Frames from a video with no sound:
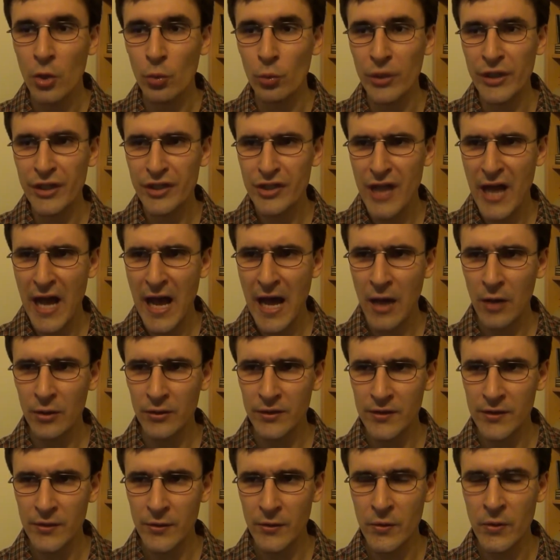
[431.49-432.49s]
reach
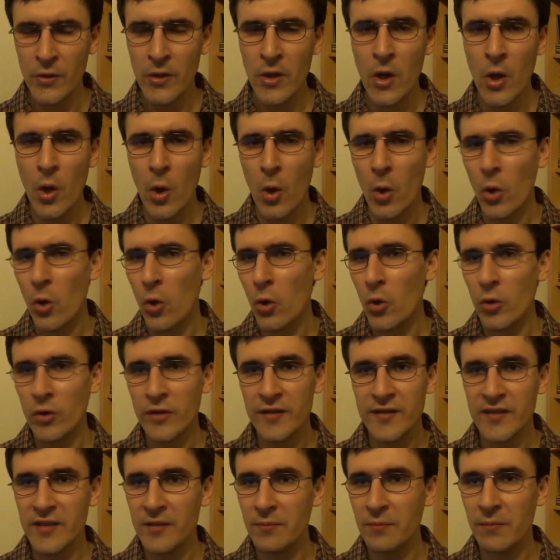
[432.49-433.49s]
out to, or
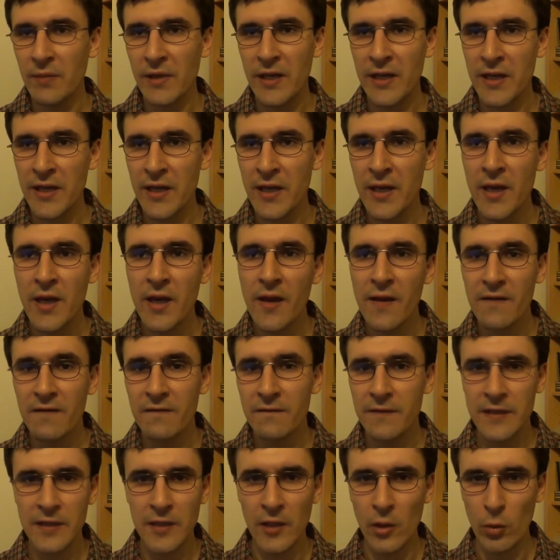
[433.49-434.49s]
simply
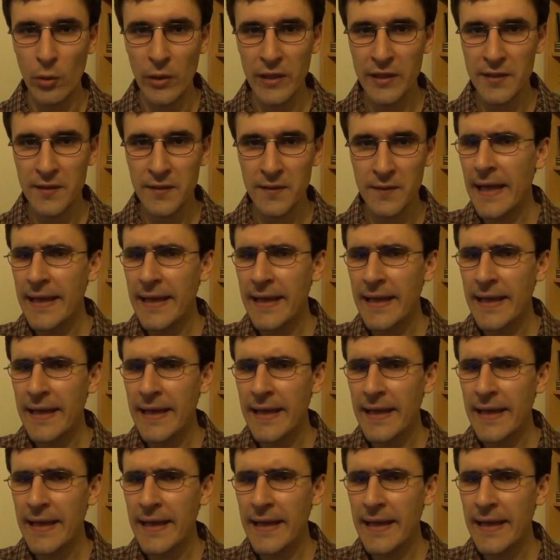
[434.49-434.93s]
fiddle with.